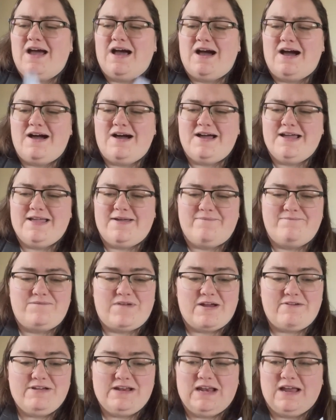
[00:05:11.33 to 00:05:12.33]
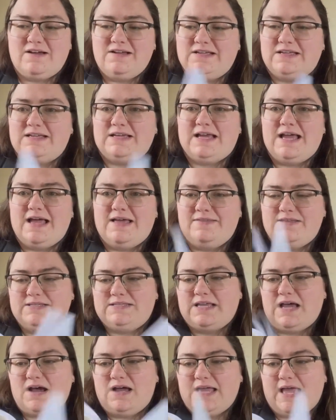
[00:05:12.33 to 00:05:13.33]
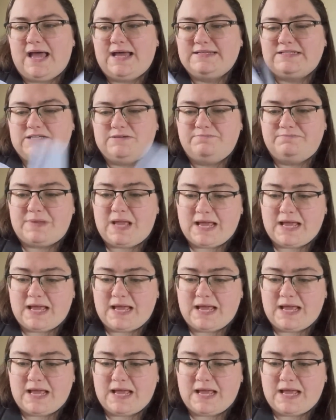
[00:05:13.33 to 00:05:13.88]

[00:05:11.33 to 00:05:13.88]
I am very like this guy, Adam.